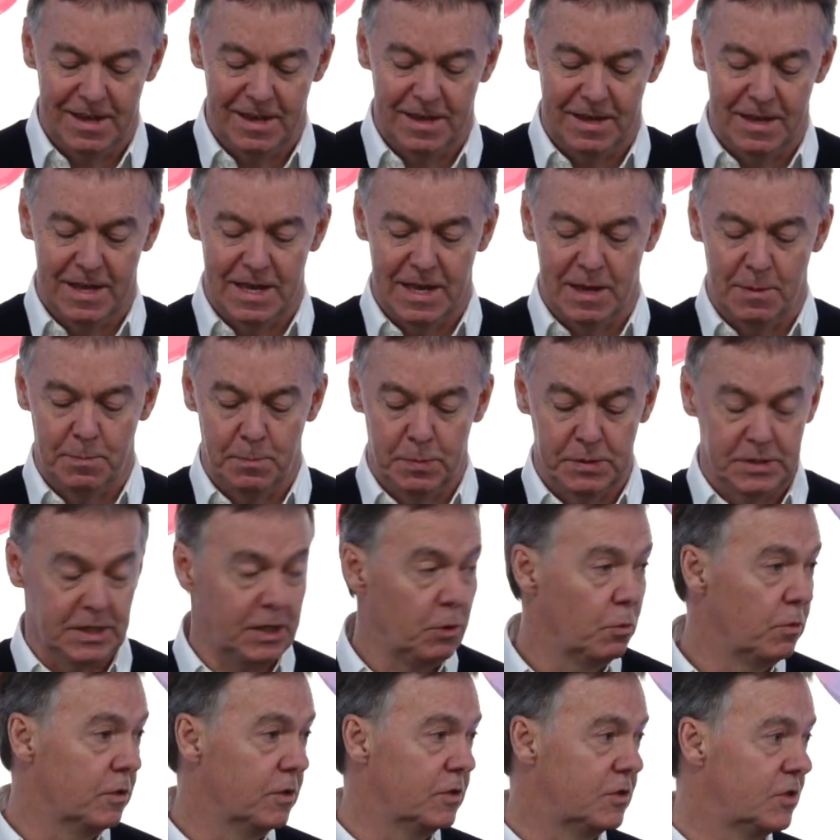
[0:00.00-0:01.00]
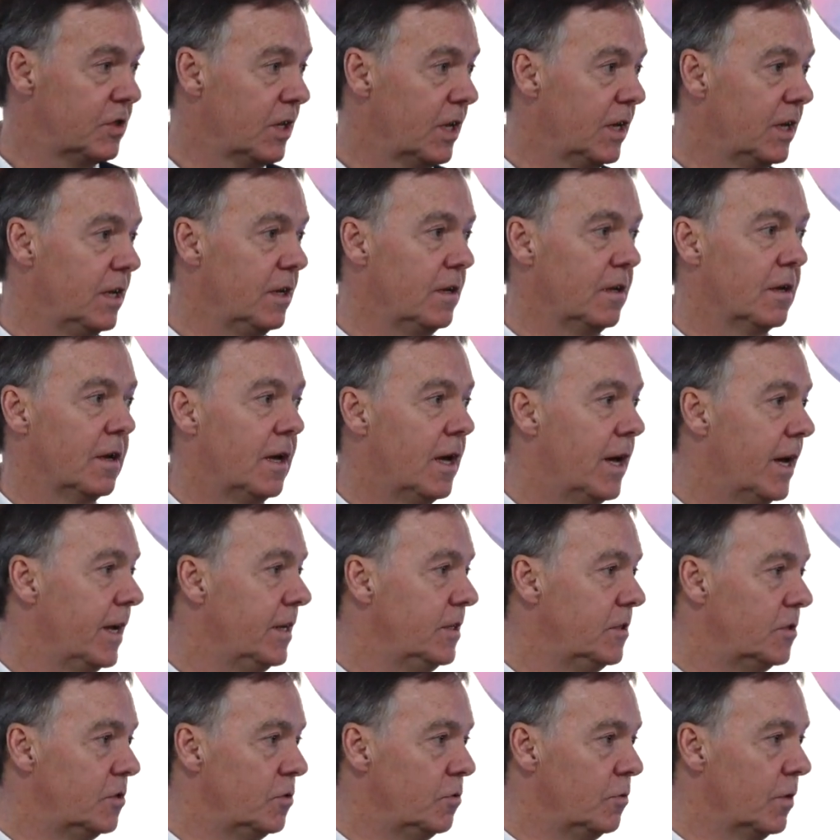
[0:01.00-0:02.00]
Particularly want to say
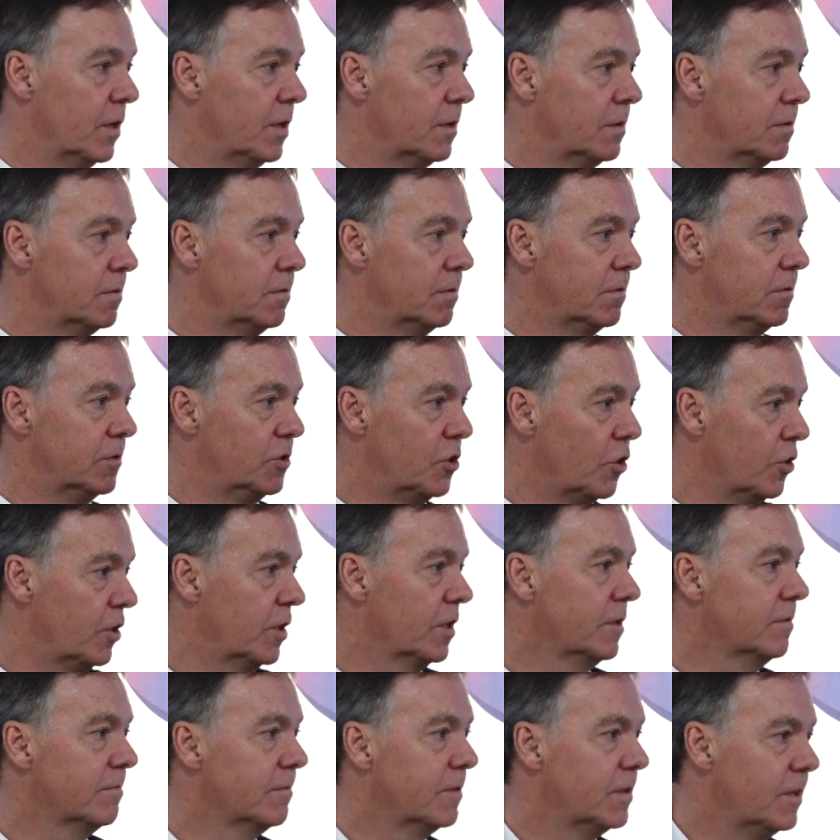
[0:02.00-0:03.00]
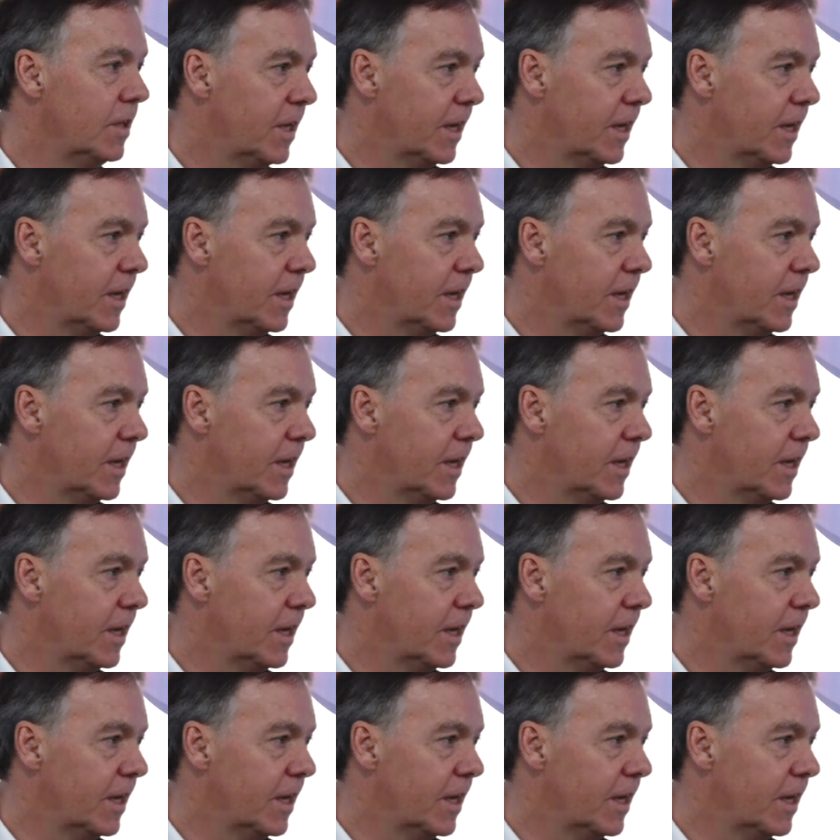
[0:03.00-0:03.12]
hi to Duncan,